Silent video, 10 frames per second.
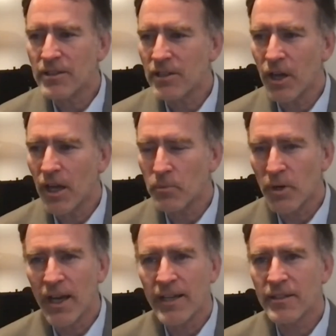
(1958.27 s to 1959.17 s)
You know, I'll
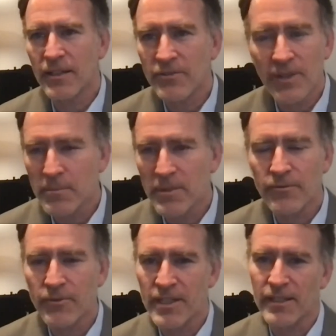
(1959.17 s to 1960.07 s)
write uh, something
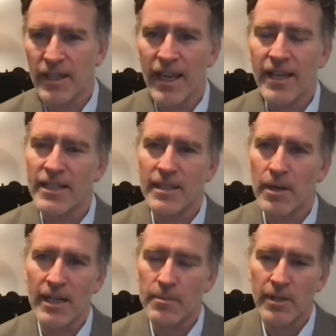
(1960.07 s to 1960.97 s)
for the Atlantic
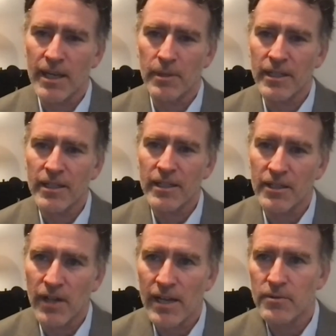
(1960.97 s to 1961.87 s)
about Abraham
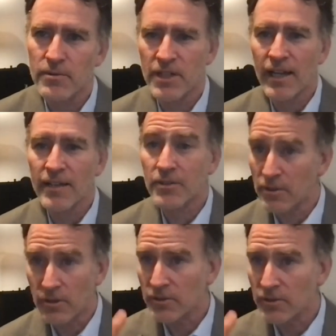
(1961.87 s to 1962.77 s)
Lincoln or Andrew Jackson,
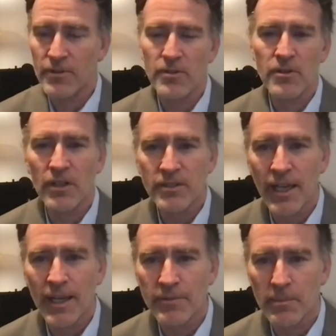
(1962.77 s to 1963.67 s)
or for the New York
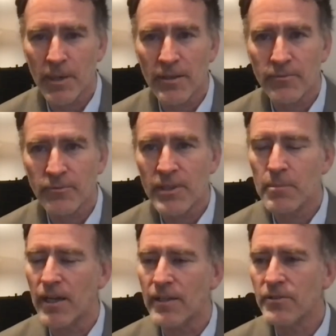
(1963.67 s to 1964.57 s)
Times about the
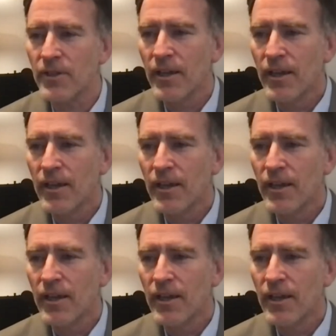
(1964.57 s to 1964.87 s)
Fremonts.